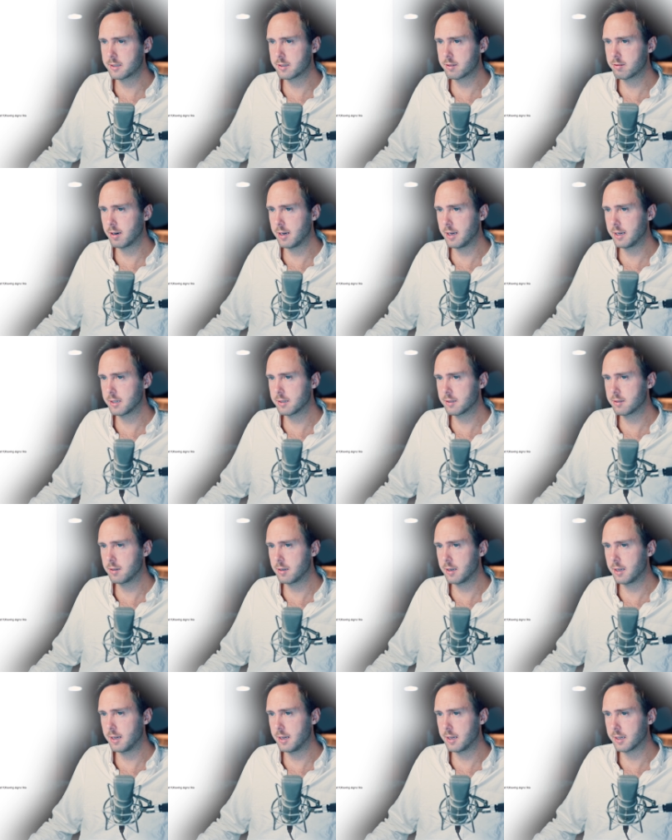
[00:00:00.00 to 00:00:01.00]
trying to
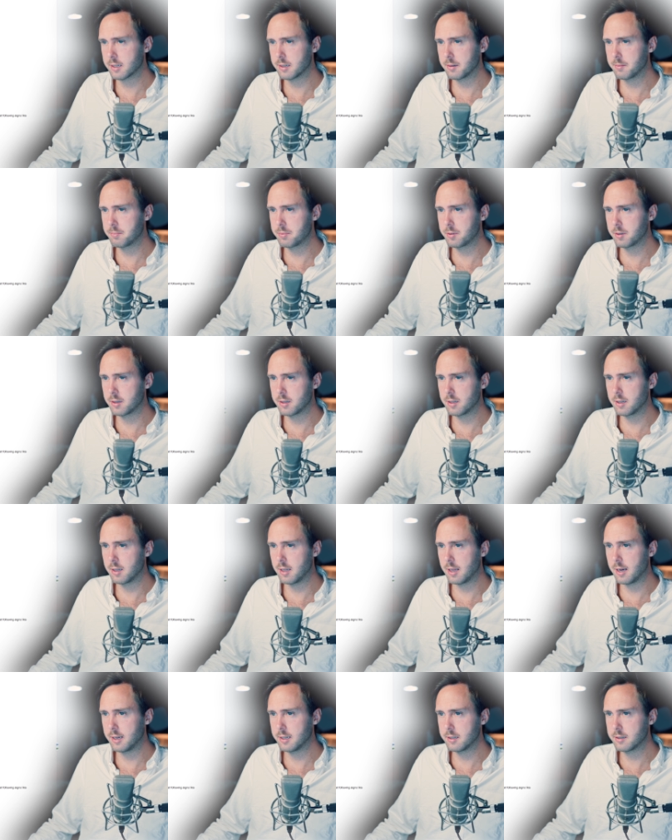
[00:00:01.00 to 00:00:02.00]
like put the
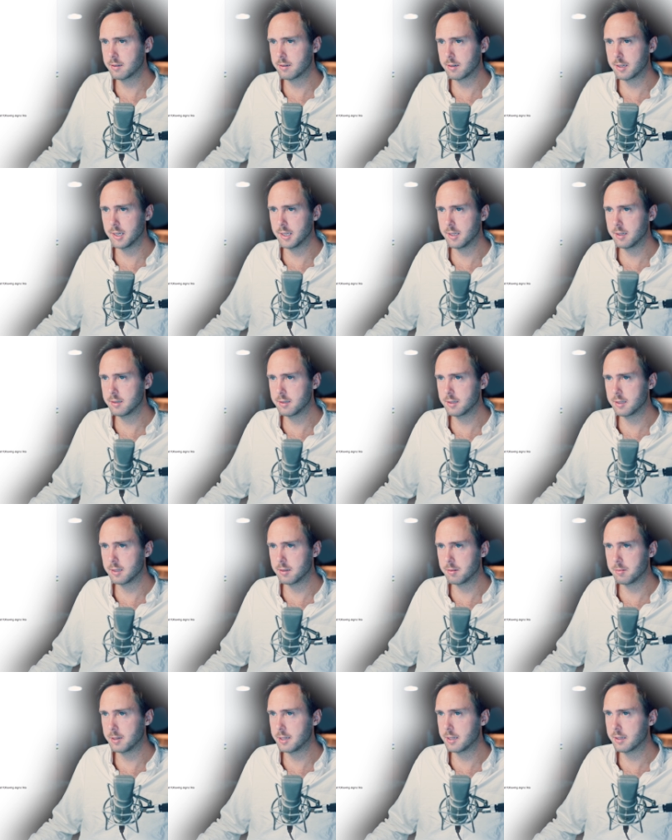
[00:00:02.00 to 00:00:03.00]
lines together in
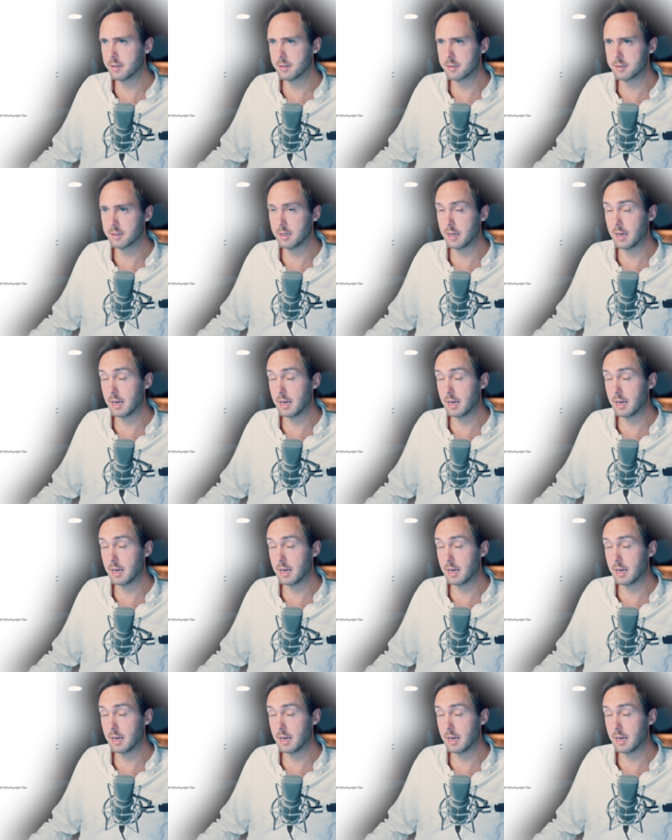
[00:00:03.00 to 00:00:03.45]
a way that